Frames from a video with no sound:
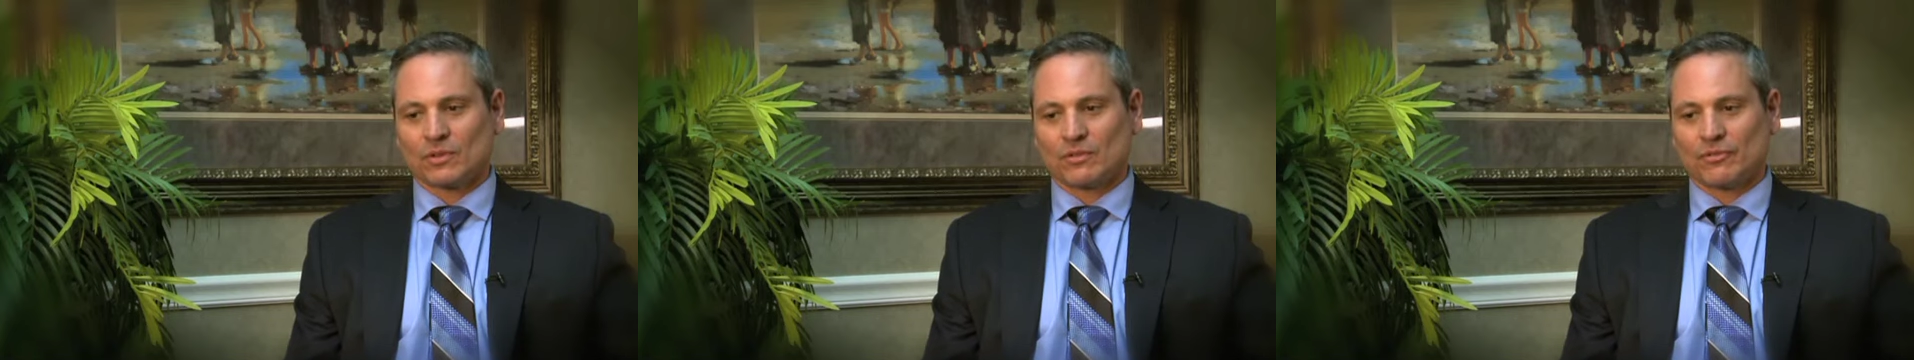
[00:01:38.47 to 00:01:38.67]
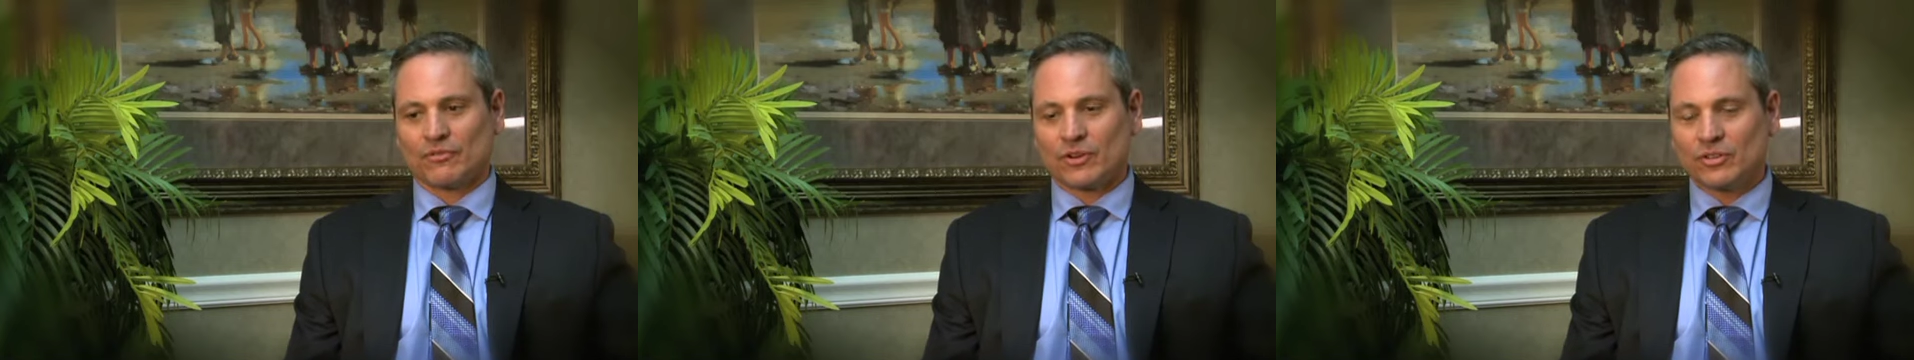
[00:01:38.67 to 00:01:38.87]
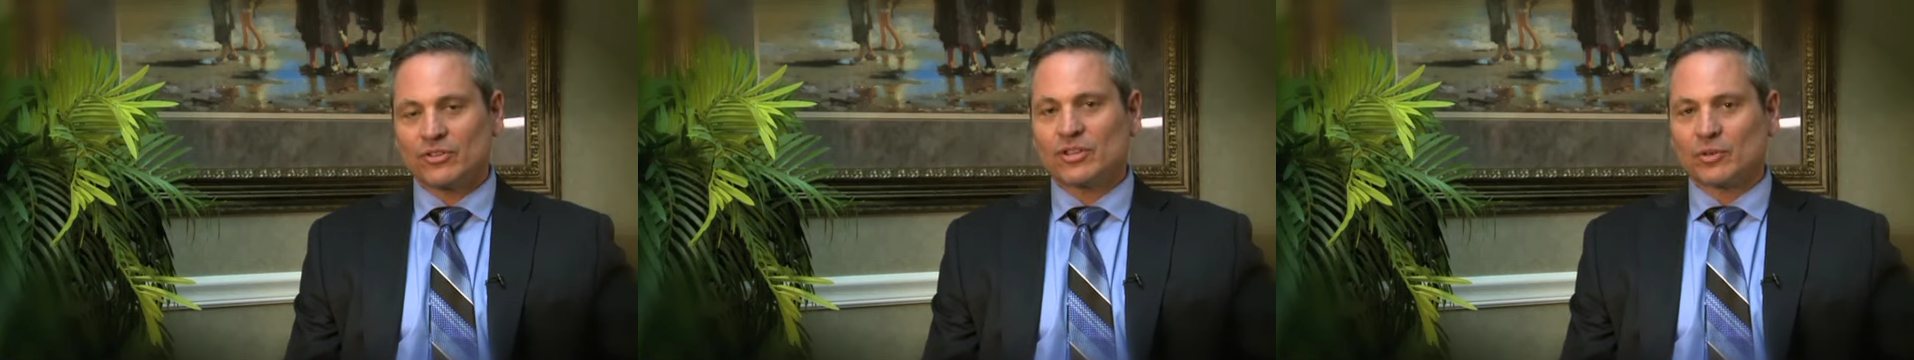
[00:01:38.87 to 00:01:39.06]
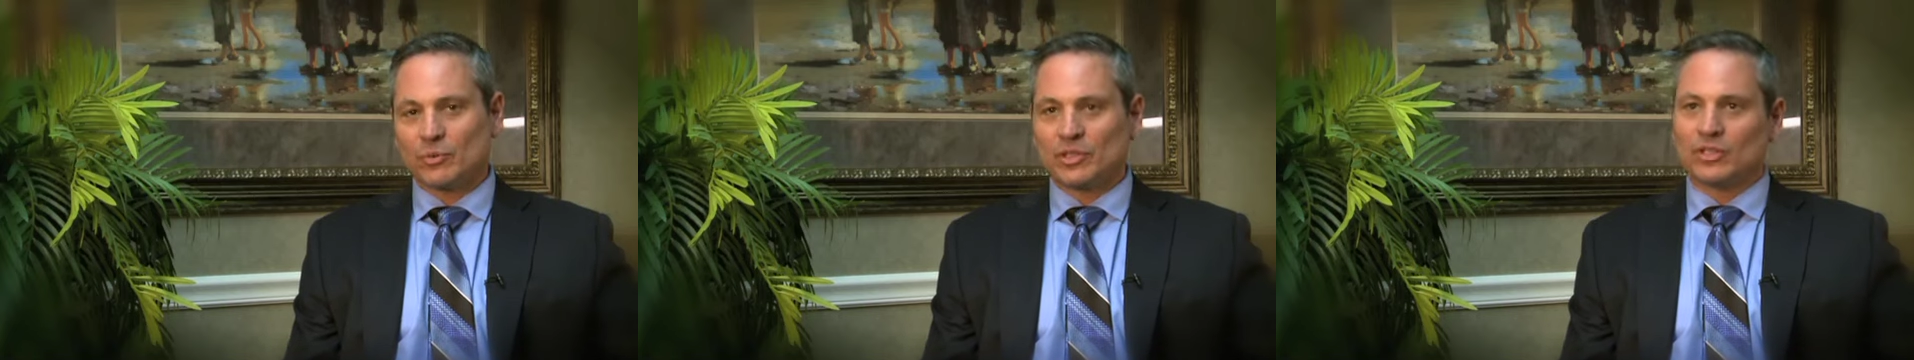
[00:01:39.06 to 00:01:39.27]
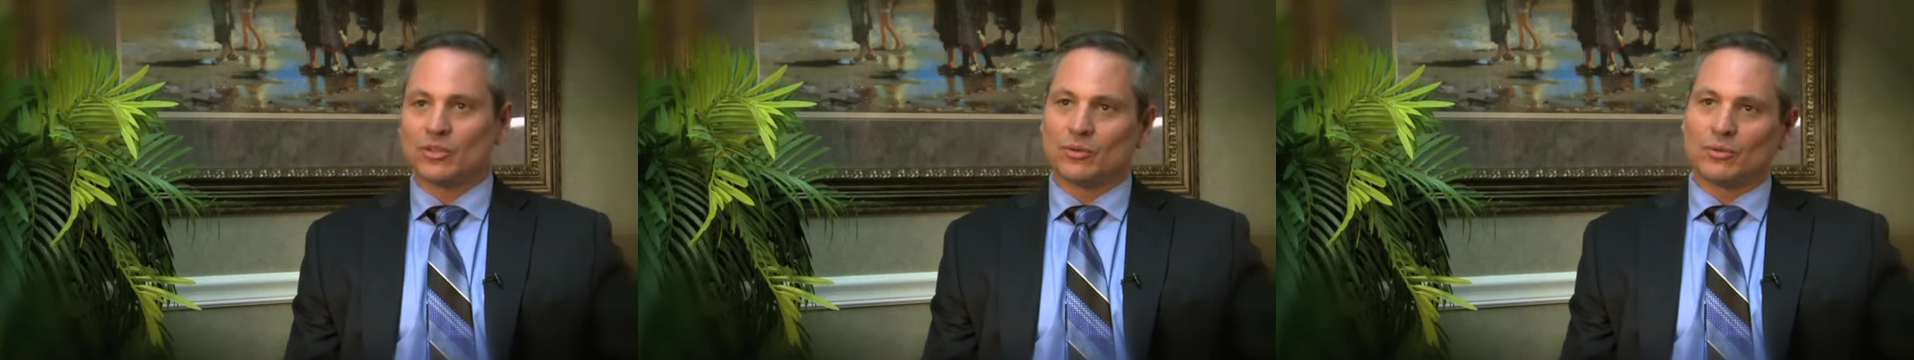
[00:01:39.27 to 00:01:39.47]
first thing
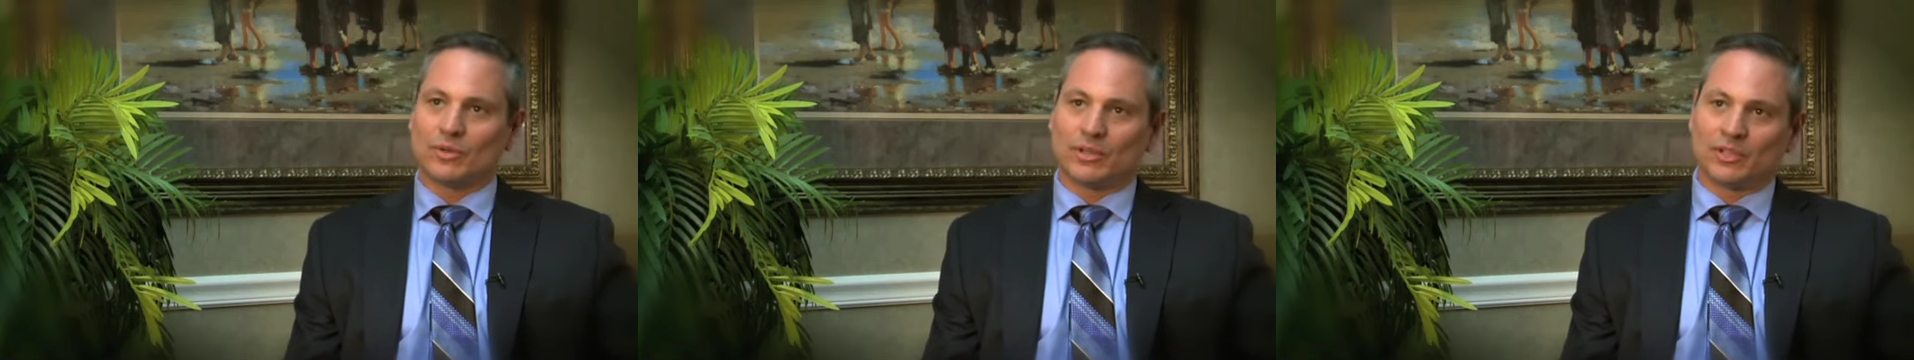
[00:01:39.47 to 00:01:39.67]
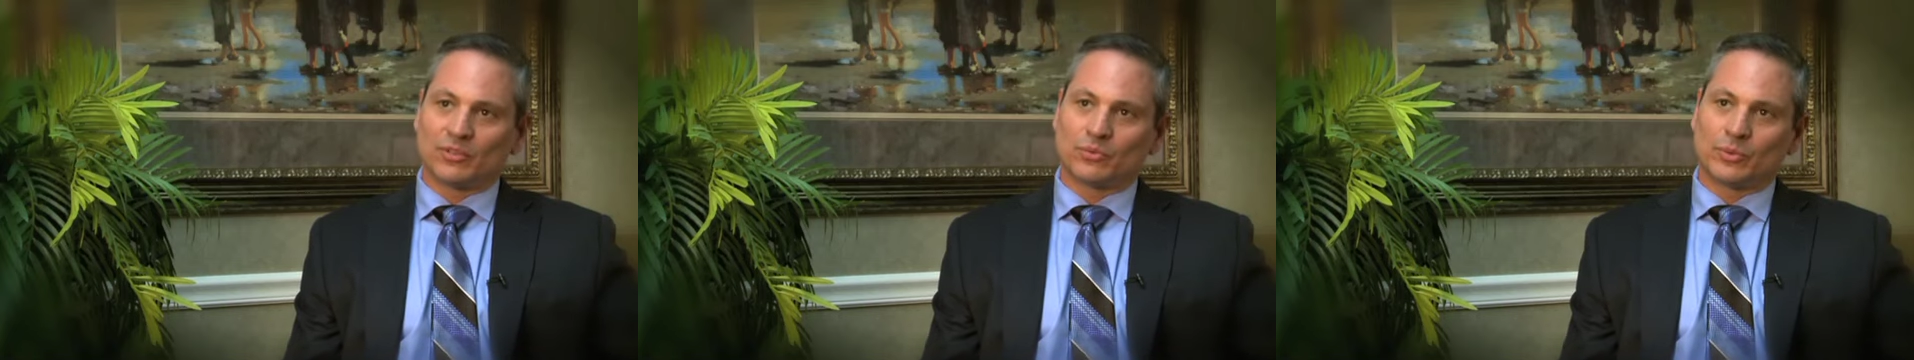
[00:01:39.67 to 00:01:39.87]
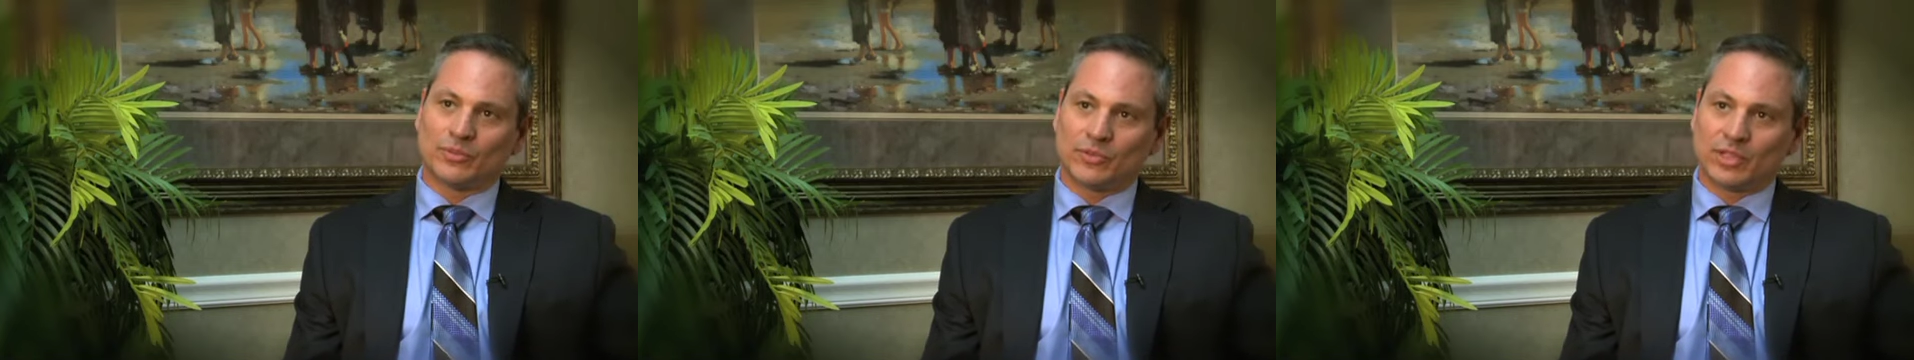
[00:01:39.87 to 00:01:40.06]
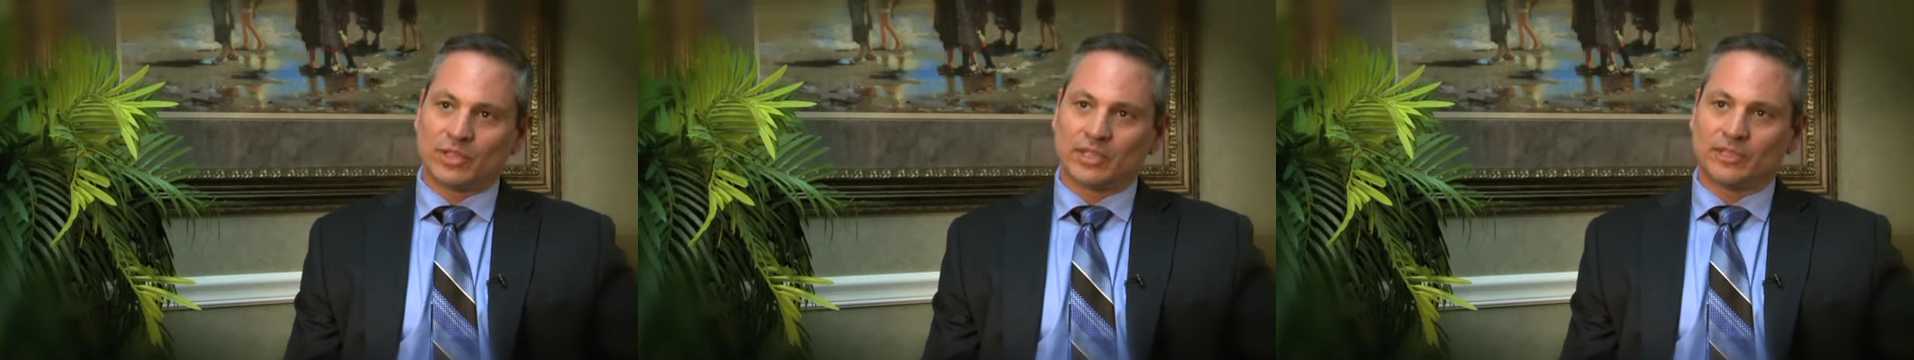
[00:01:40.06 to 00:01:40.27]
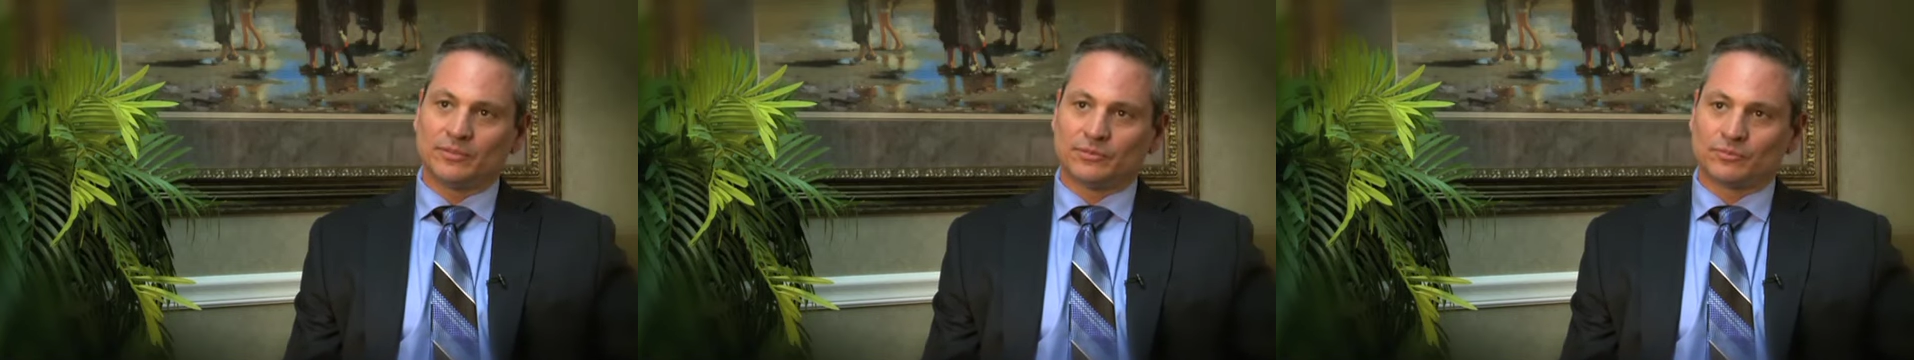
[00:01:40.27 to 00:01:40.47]
we do is we
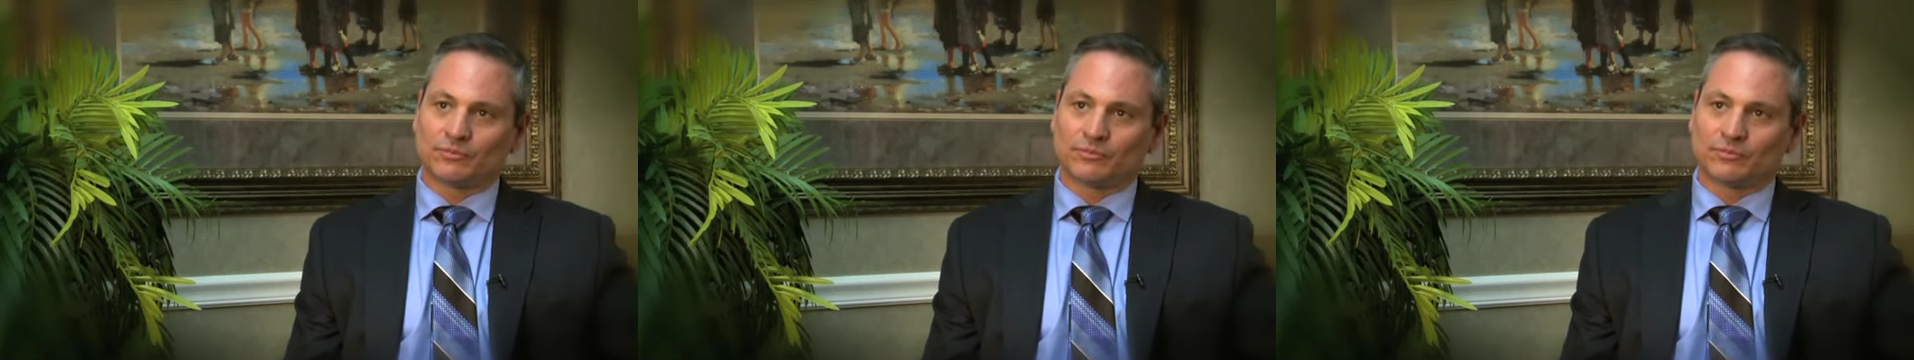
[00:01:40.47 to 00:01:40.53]
really